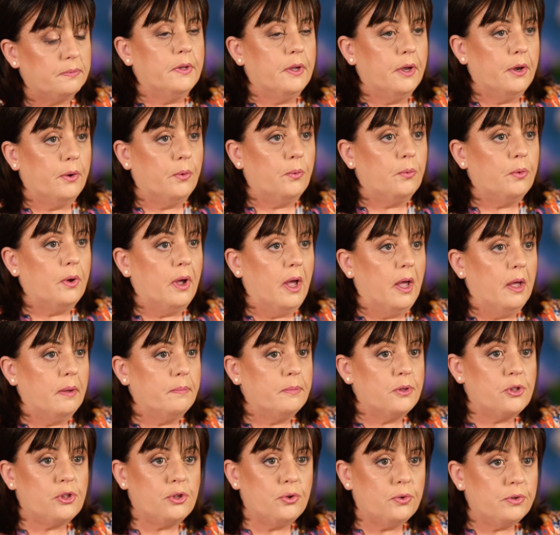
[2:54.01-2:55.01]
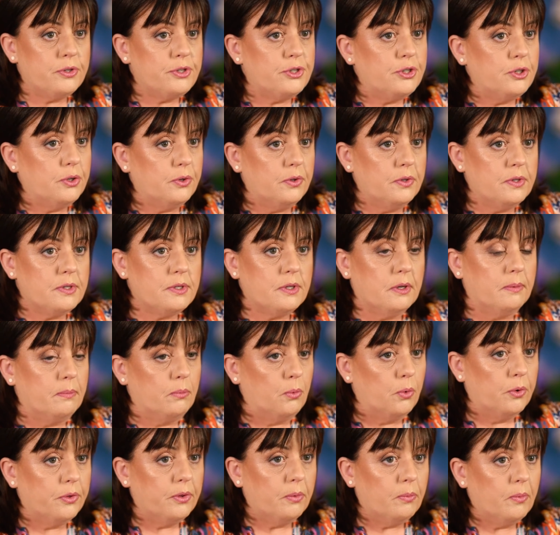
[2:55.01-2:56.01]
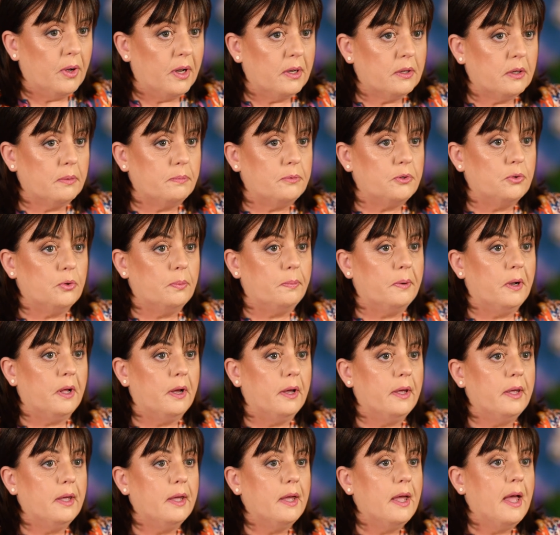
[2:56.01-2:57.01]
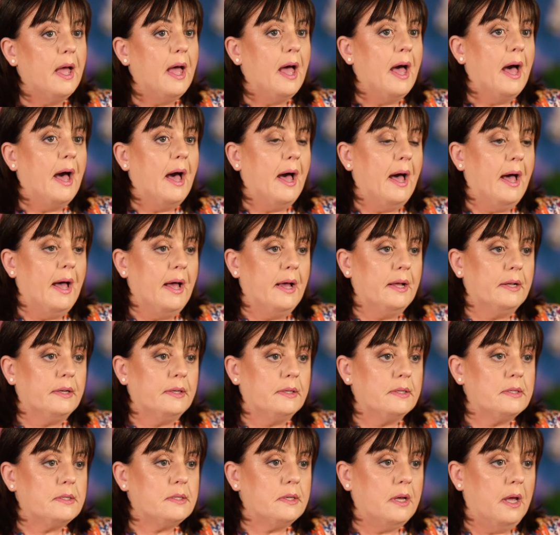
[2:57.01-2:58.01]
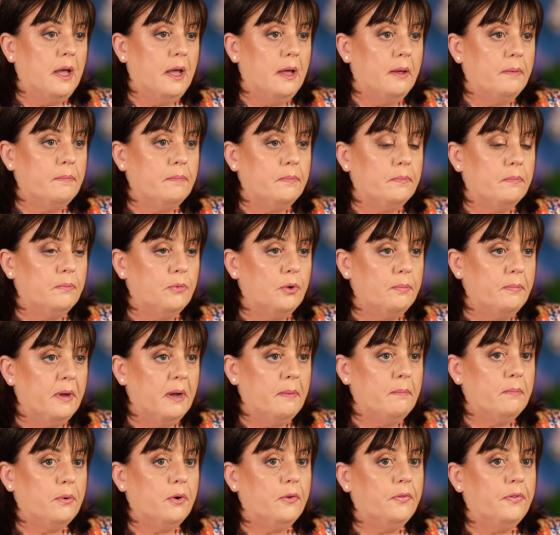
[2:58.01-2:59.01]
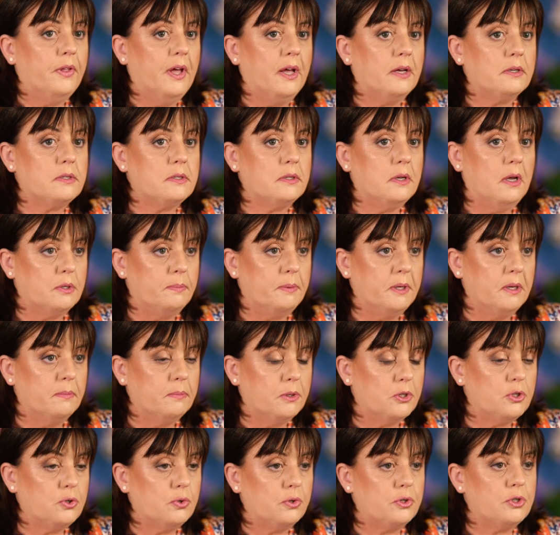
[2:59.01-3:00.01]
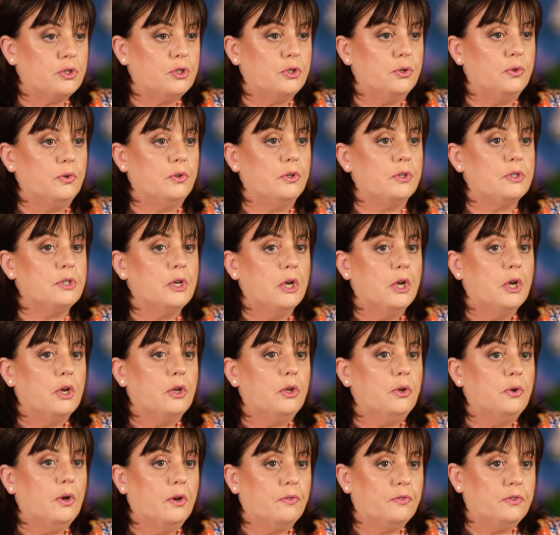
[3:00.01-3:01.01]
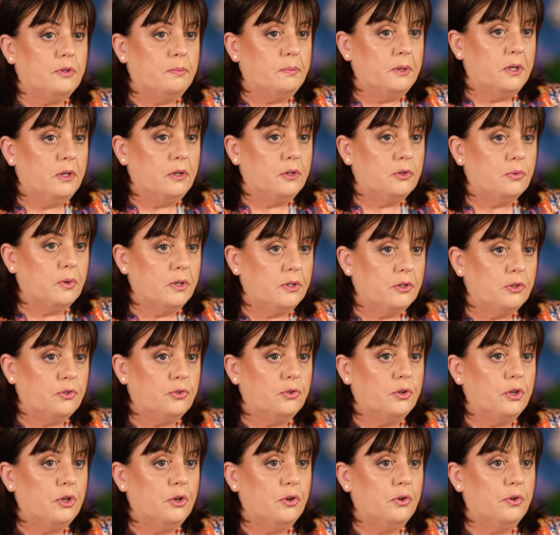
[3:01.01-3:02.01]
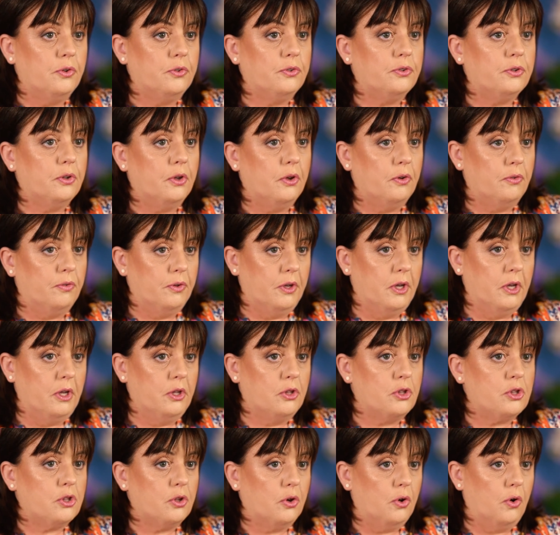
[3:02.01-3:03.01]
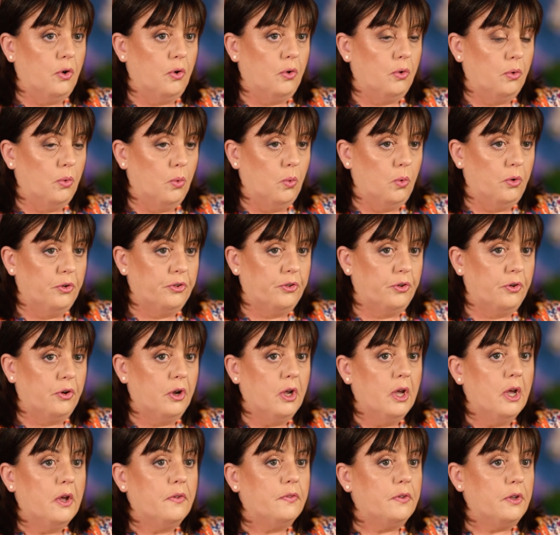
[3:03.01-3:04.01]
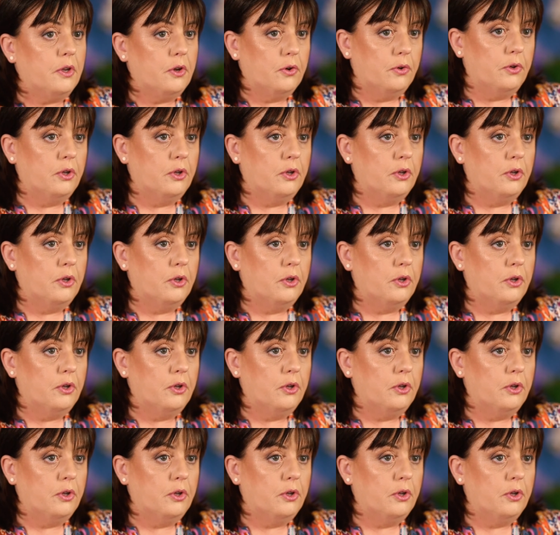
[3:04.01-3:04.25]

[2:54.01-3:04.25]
Now, mature students are more than welcome to apply, and remember that to be a mature student you have to be 23 years of age or older the year